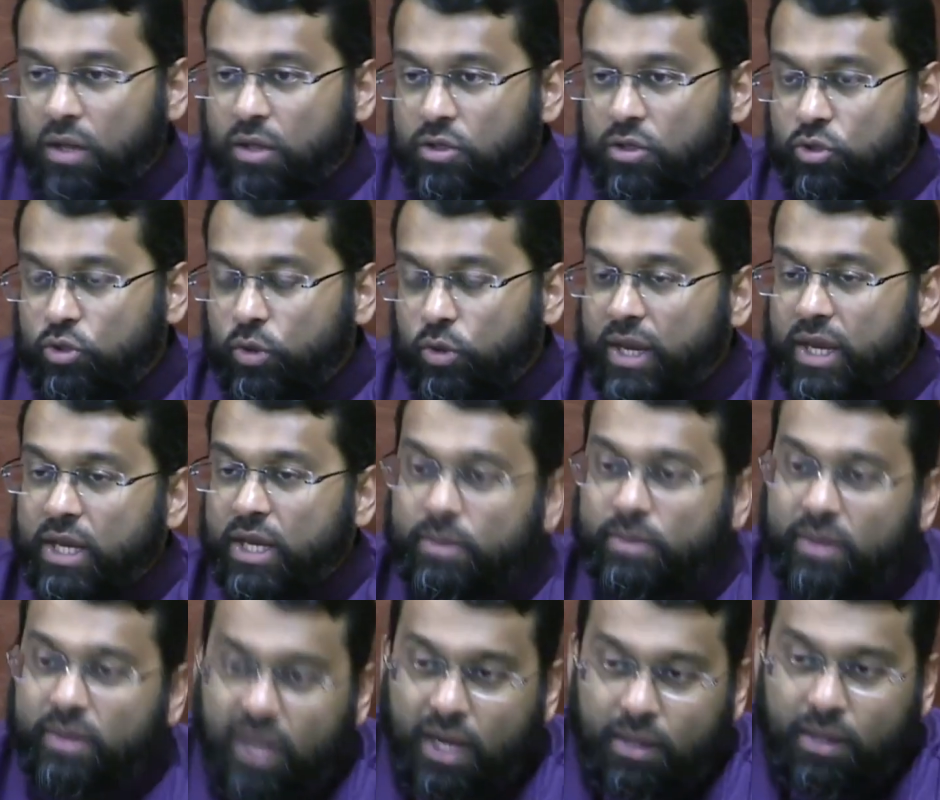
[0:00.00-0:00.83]
Suhail
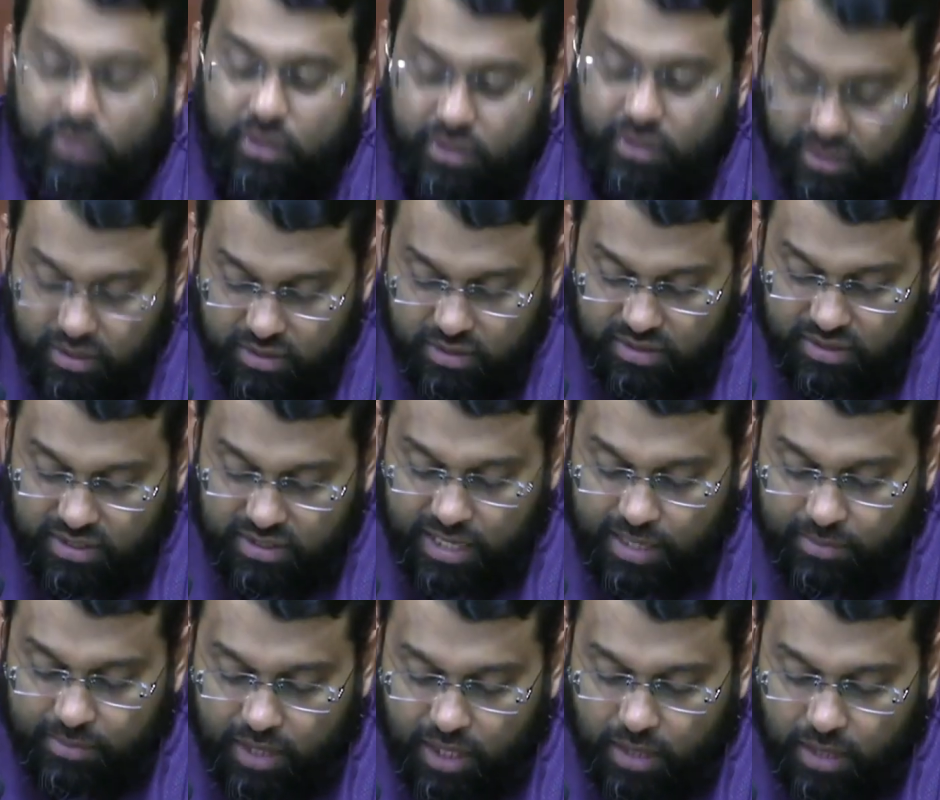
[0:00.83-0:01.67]
ibn Amr, his
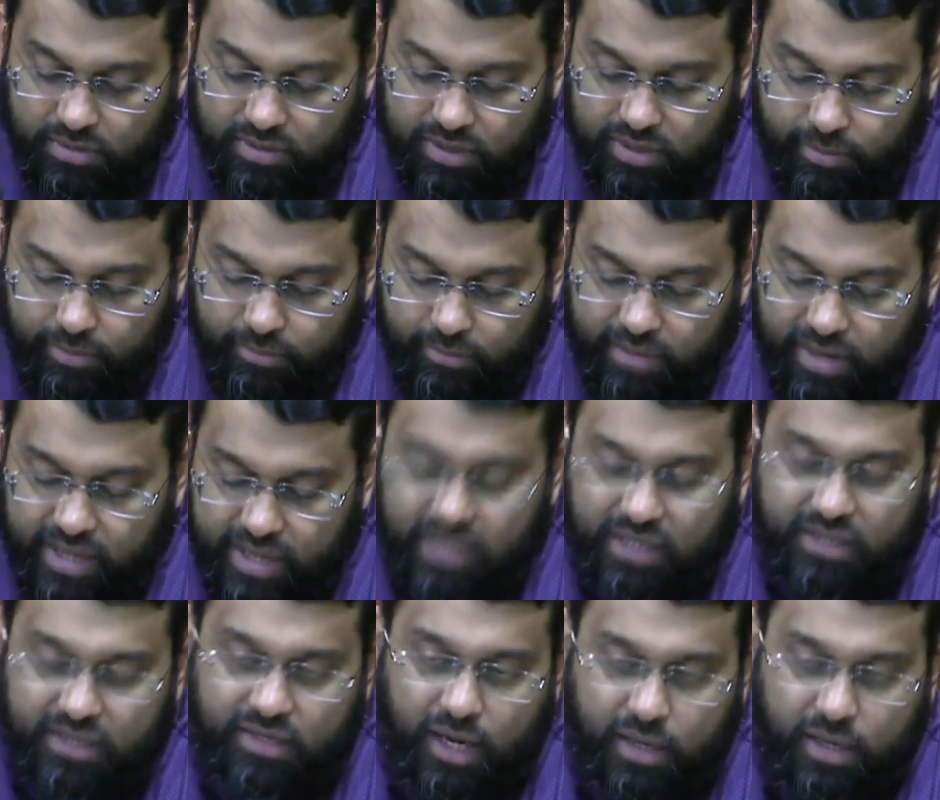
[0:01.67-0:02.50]
name comes up
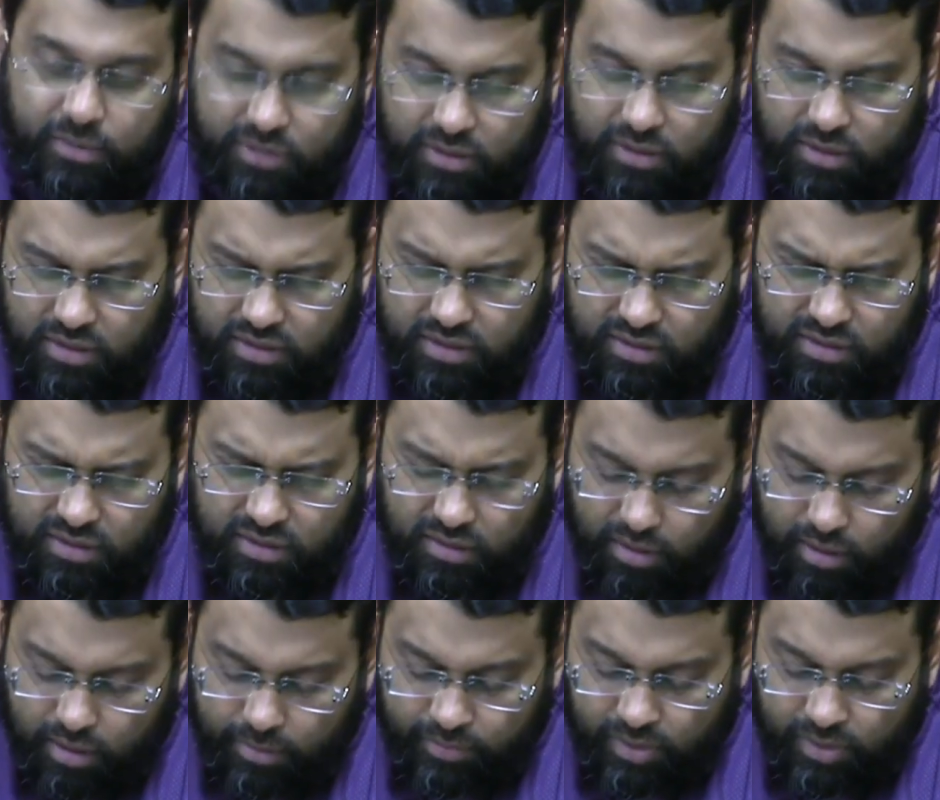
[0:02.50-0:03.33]
many times in the
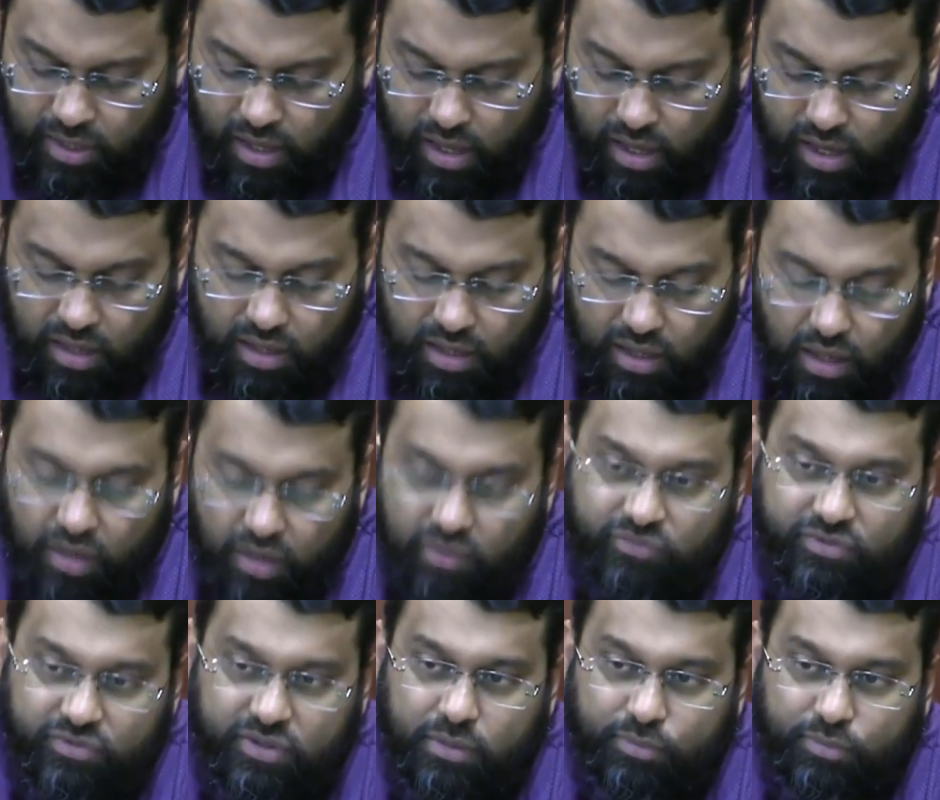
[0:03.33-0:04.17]
seerah. And
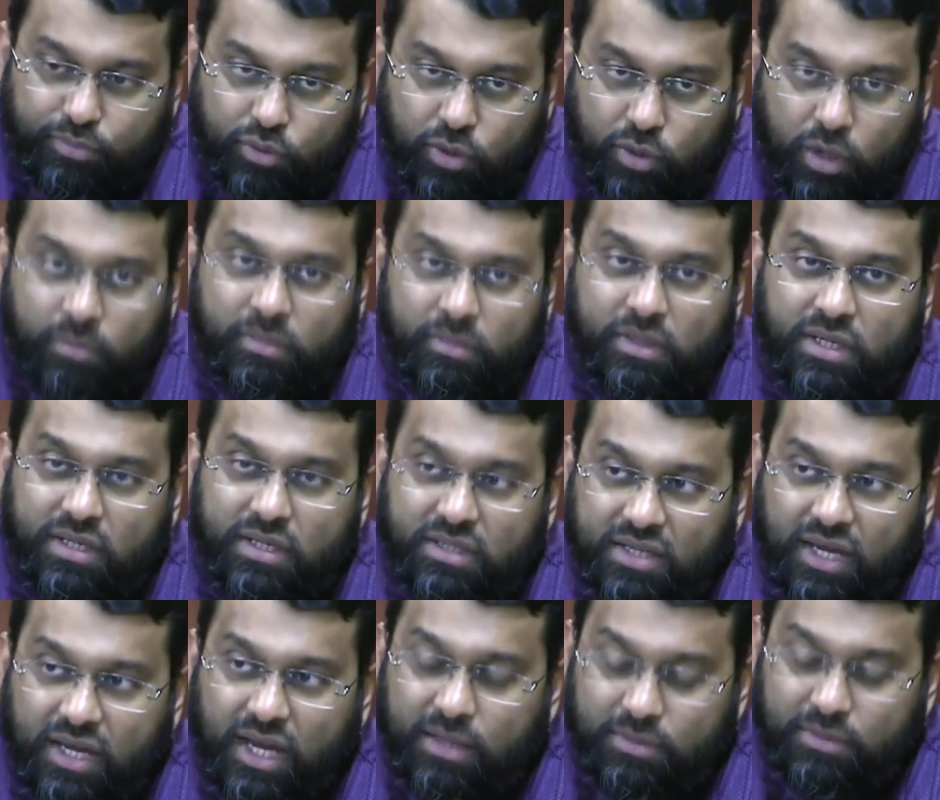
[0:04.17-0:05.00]
of the prominent
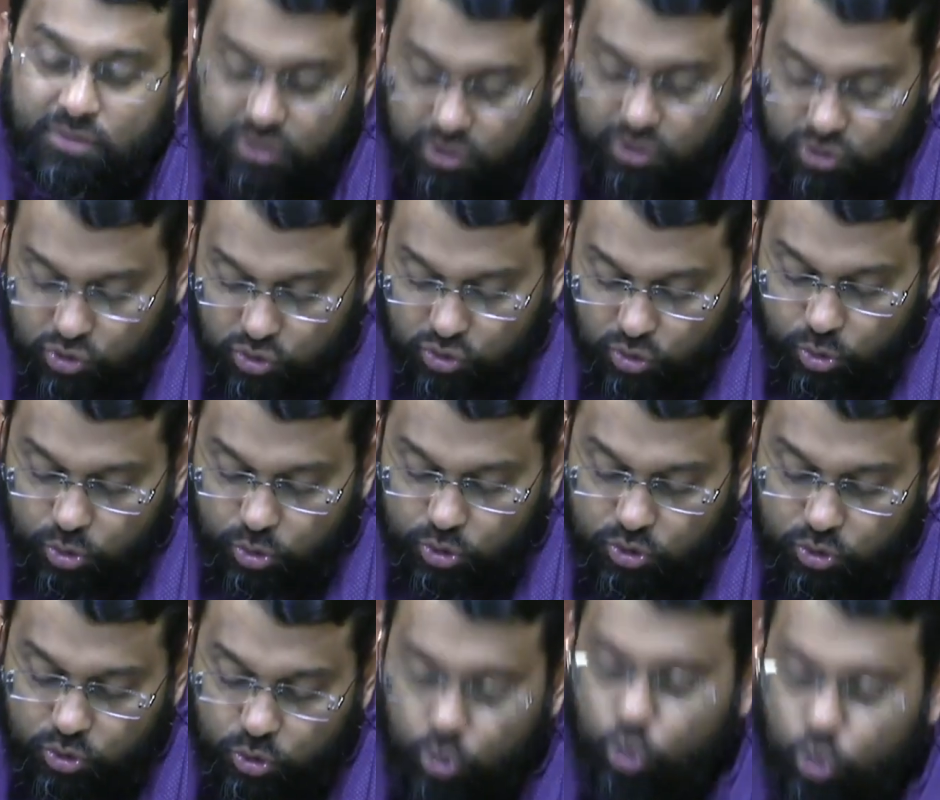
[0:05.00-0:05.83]
times that
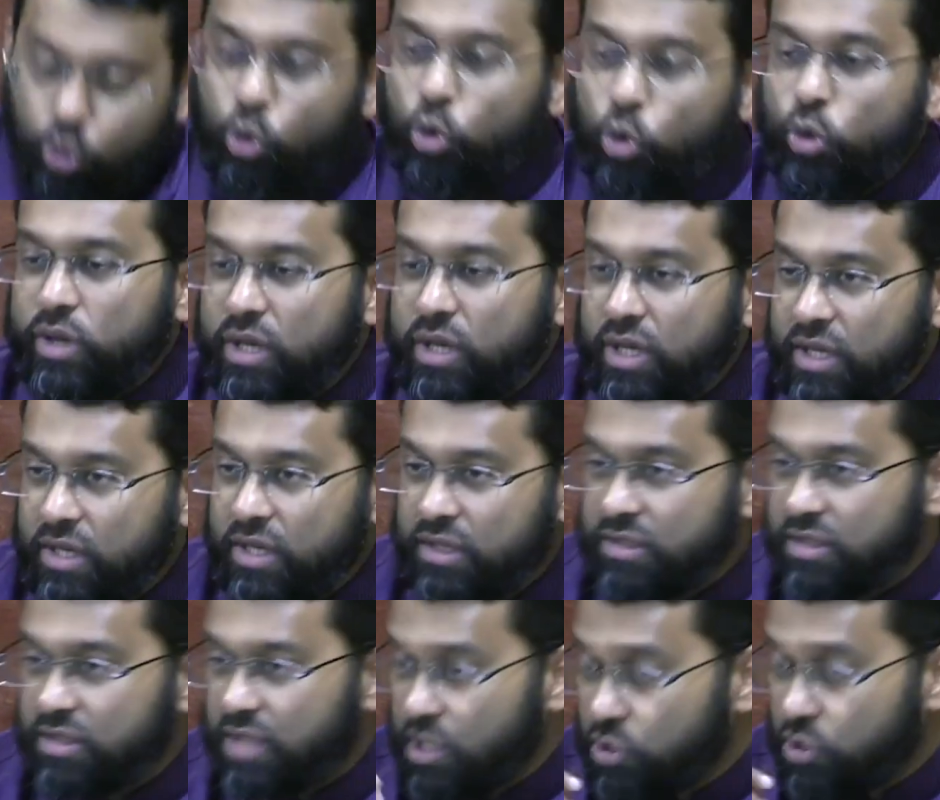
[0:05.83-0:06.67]
shows you who he
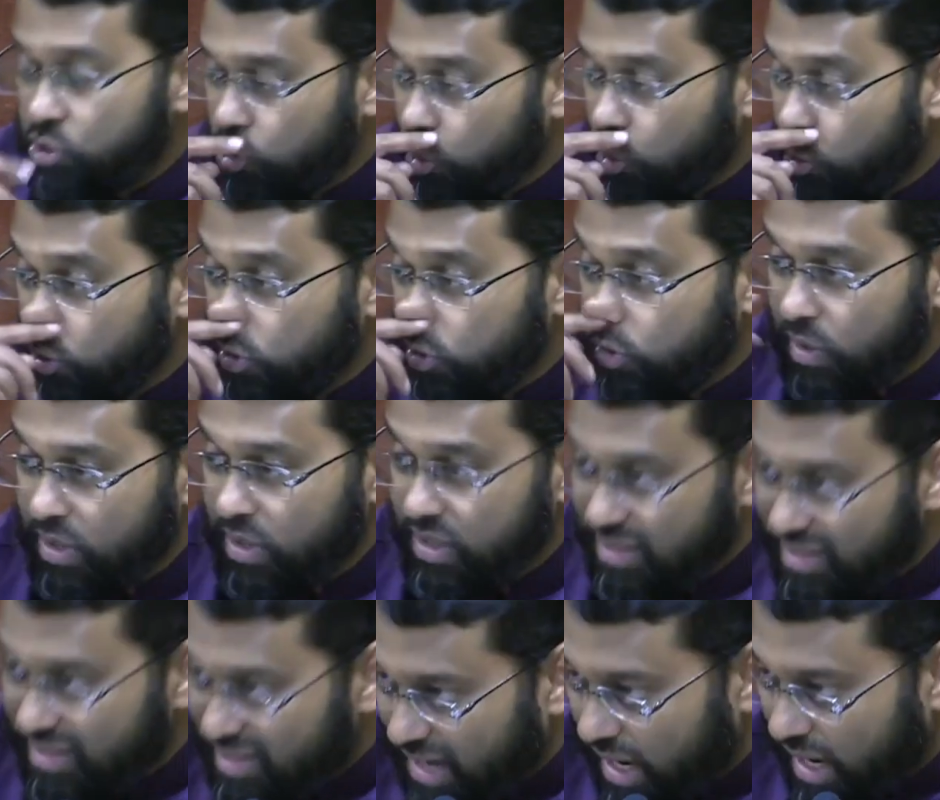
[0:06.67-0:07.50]
is and shows you
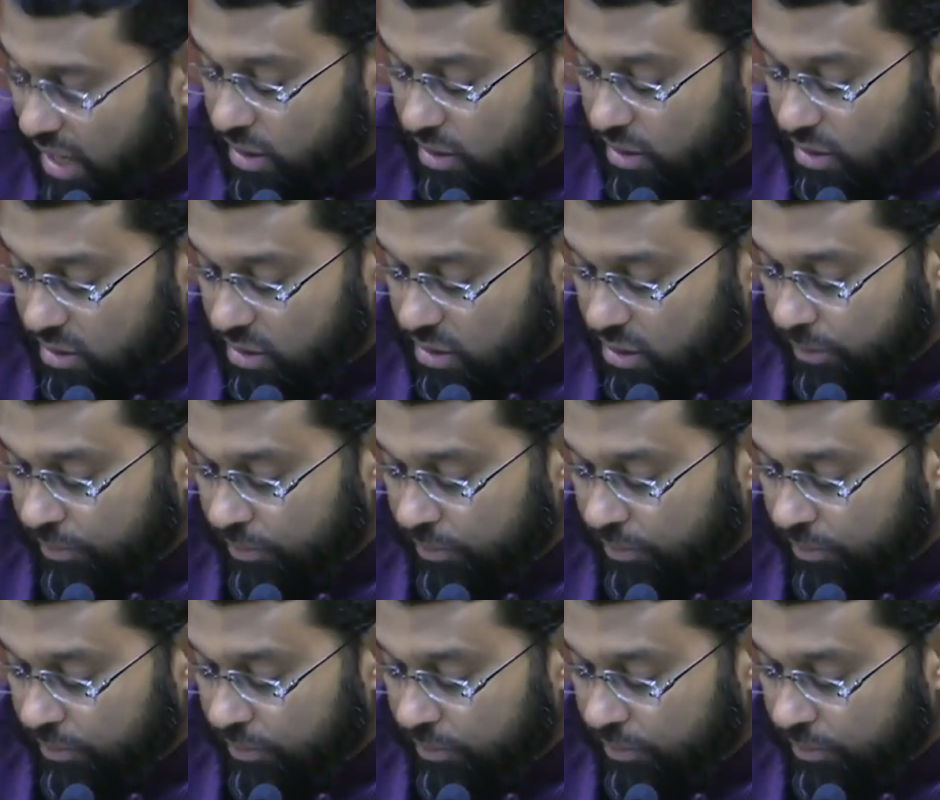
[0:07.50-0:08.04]
his status